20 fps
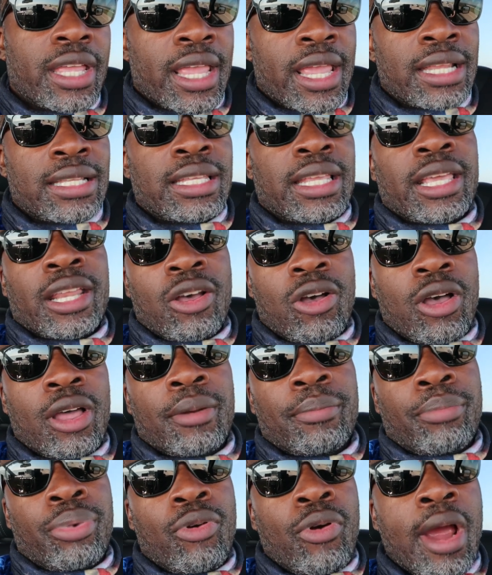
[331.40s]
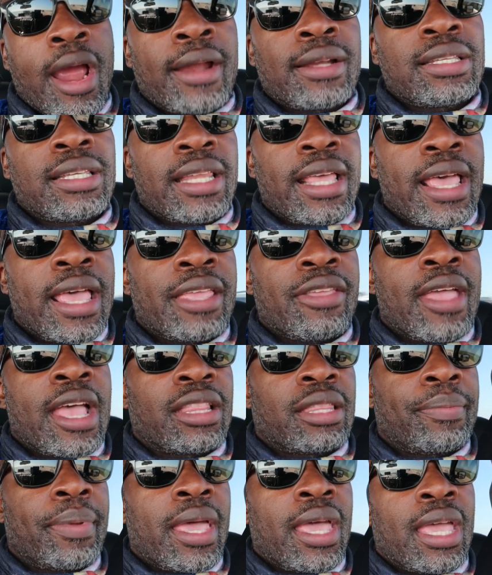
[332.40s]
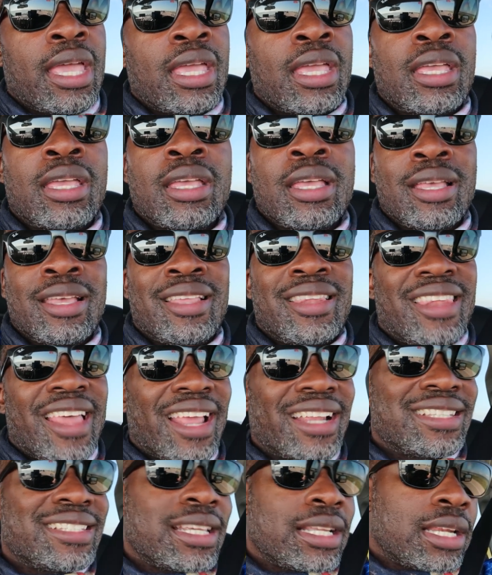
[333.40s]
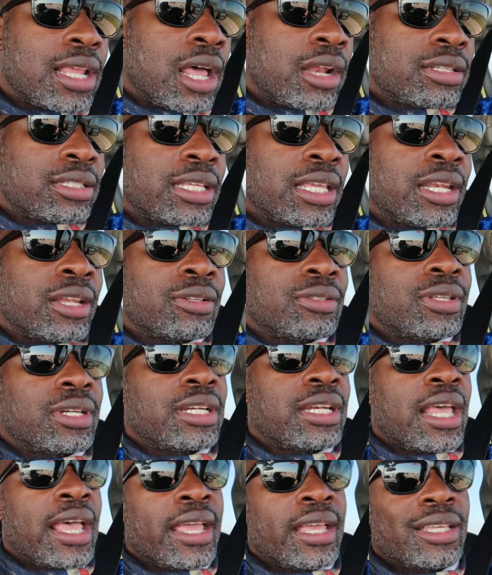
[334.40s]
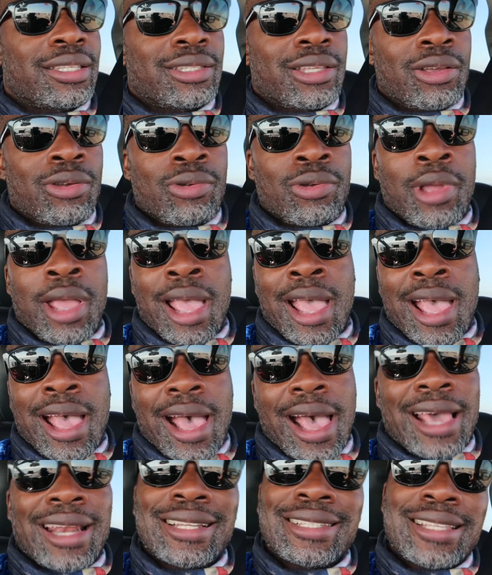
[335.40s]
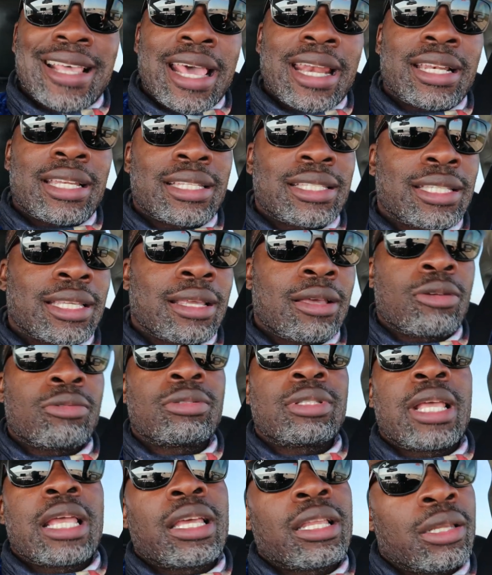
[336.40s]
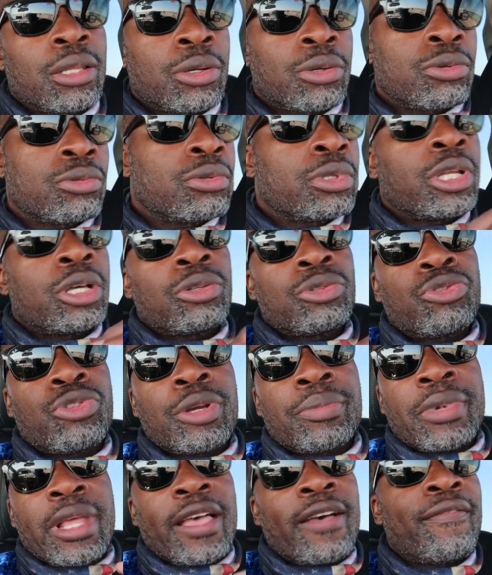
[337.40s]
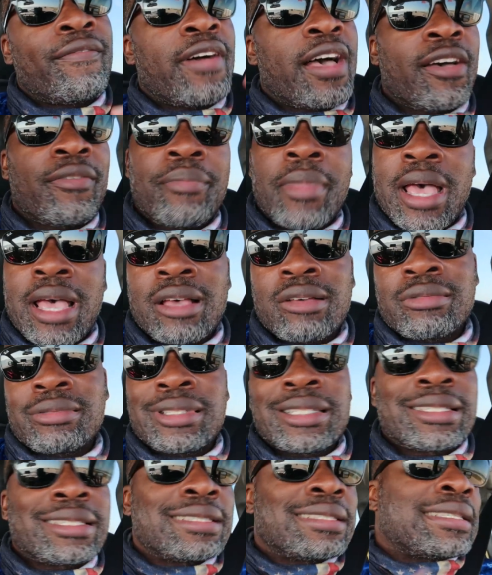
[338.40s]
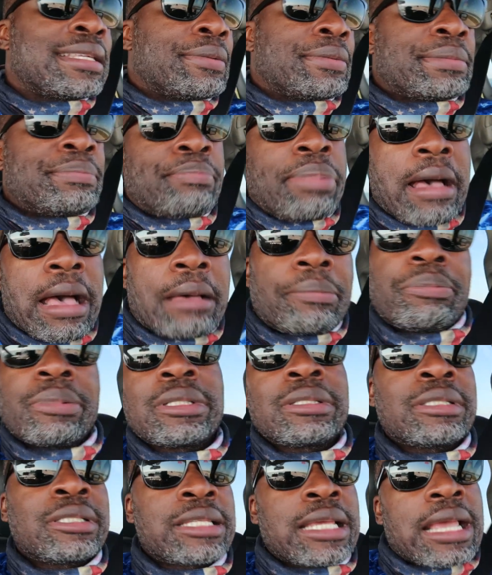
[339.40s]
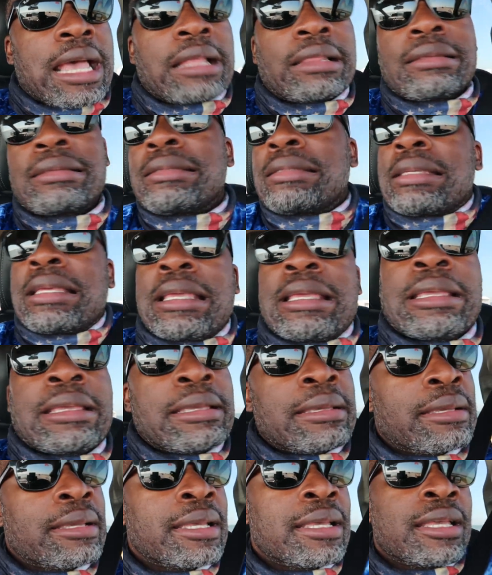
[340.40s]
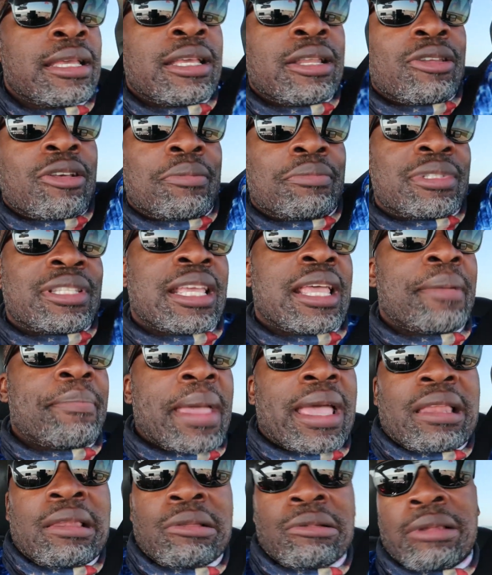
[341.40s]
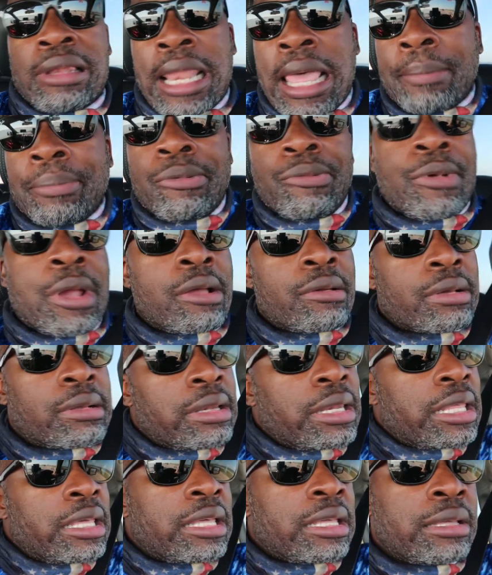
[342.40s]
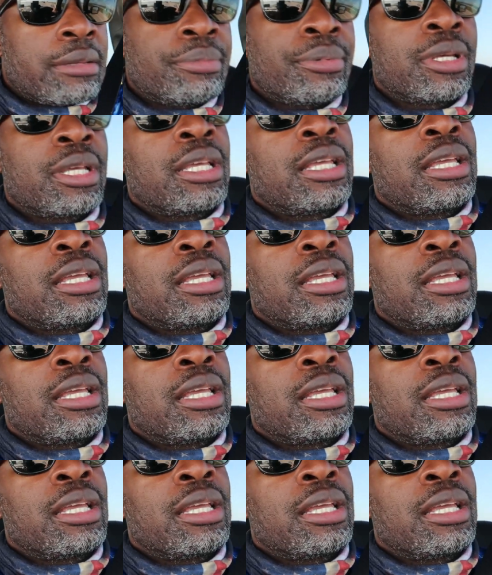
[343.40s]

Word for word: again to get on. Prior to that, you have to pay like ten dollars to get onto the dike. So I decided just to go take a little, you know, trip down five miles just to see what's popping, check out the scene, you know what I'm saying, make a little lap around the club